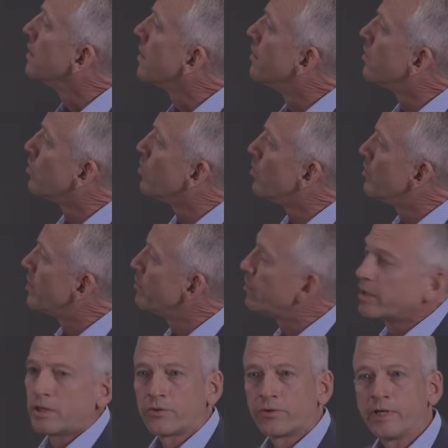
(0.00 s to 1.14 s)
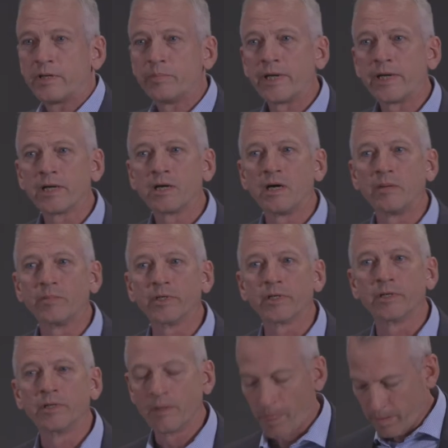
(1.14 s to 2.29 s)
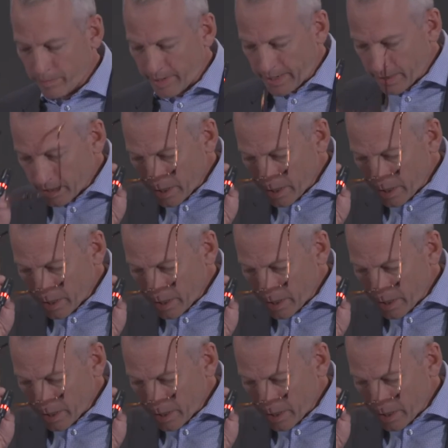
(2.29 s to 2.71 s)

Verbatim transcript: a nobleman being greeted by a commoner, by a